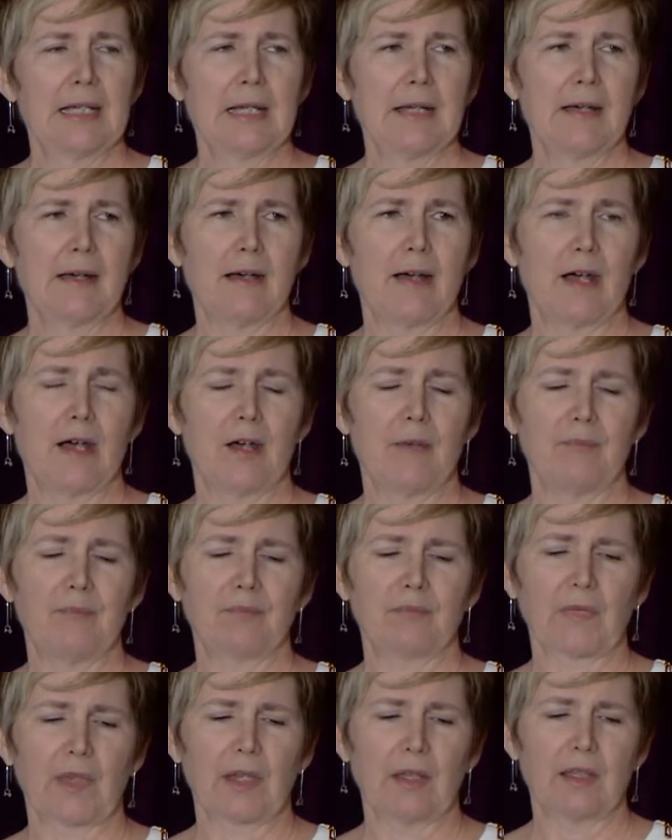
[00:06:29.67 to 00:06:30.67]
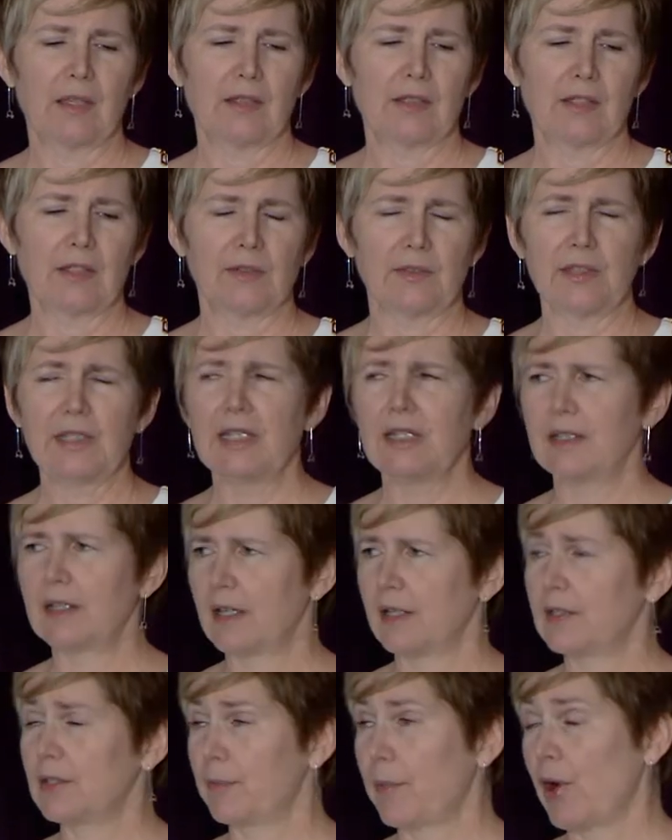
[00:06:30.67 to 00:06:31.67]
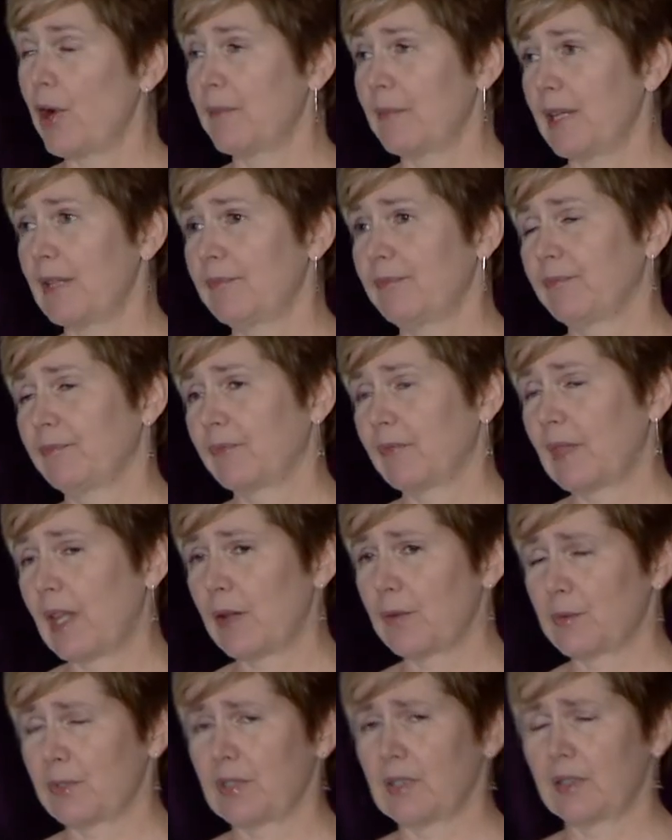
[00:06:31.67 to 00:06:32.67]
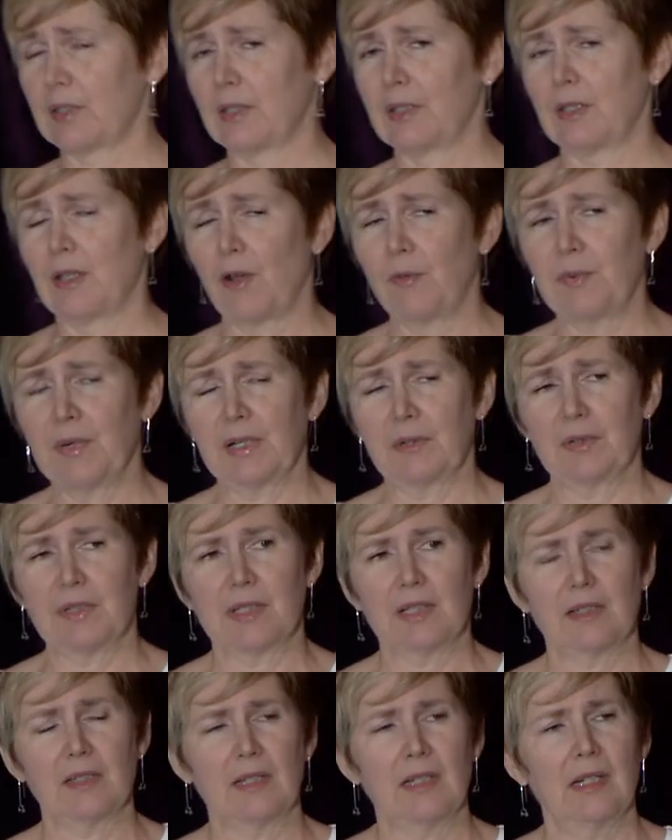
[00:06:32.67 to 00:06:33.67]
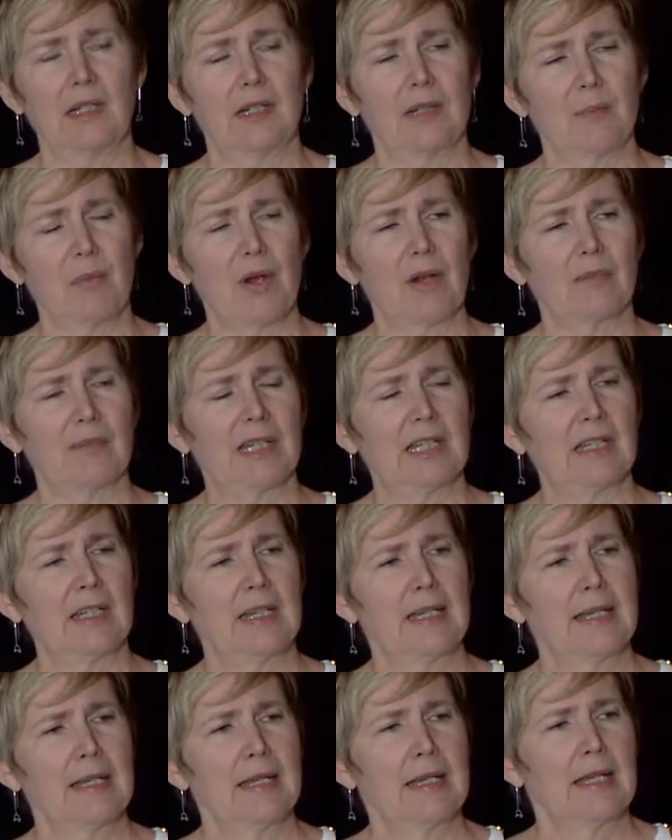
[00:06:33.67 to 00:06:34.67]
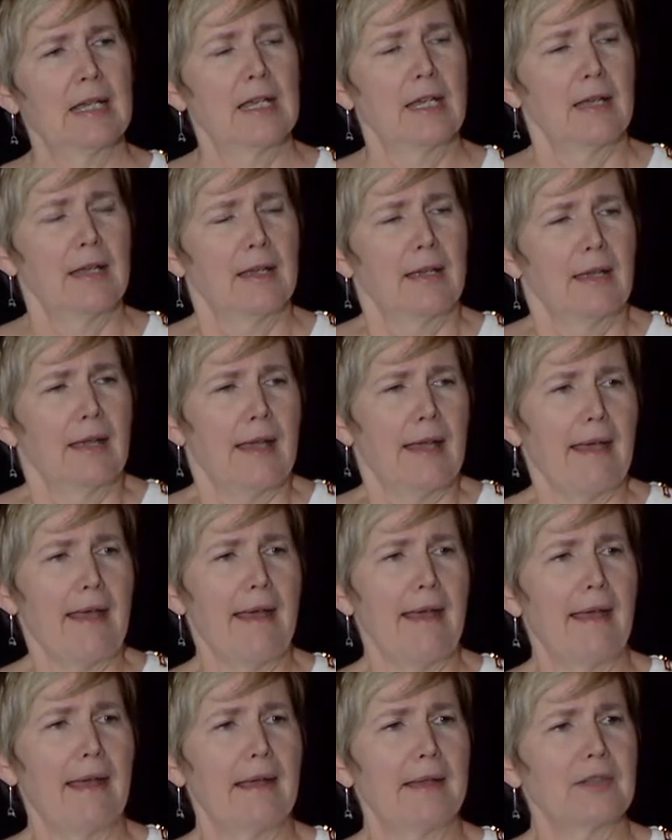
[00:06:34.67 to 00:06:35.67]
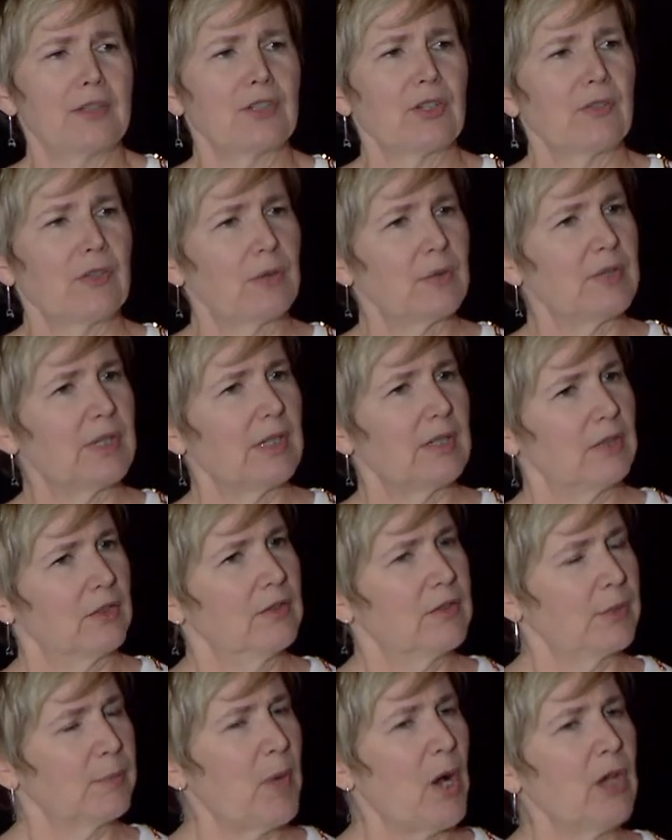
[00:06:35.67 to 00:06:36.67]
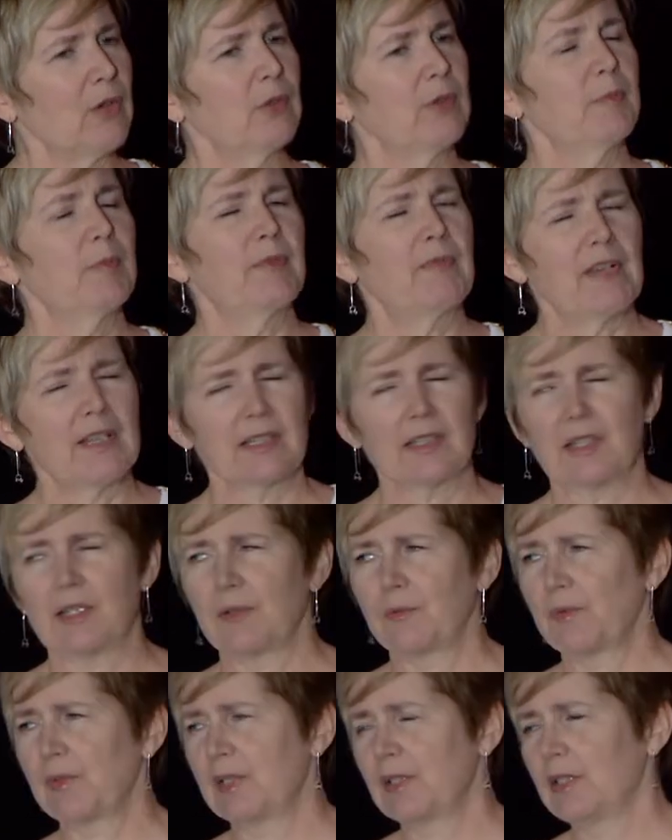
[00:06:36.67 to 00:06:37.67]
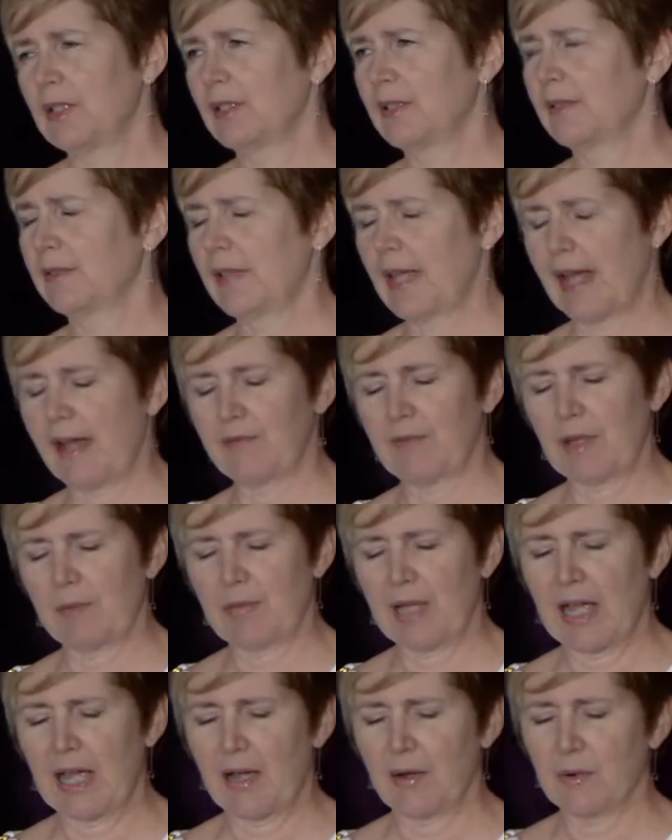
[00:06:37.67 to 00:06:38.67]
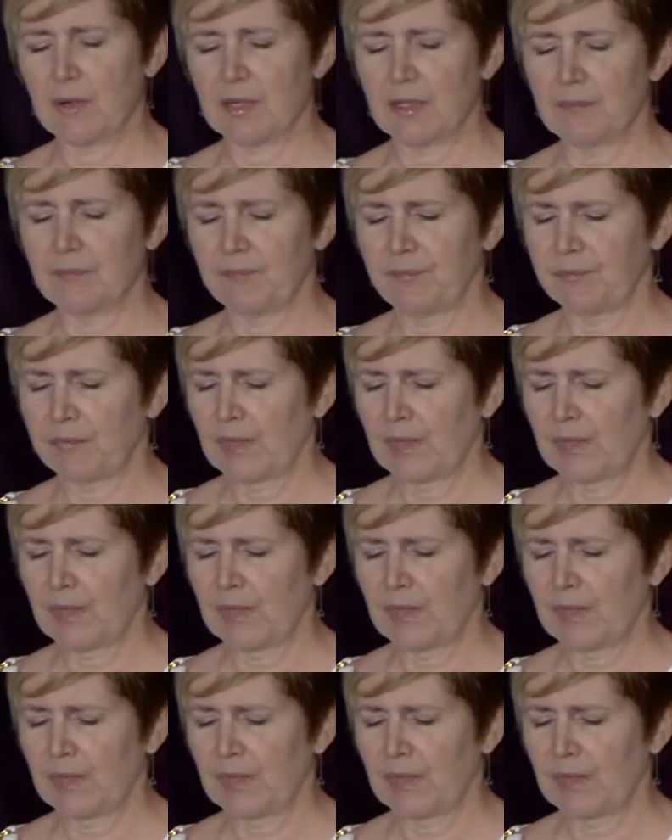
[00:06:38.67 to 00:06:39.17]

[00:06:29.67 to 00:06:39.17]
um, to lead a department. That was the opening was to lead a department. And so there was a small group of us that would have that power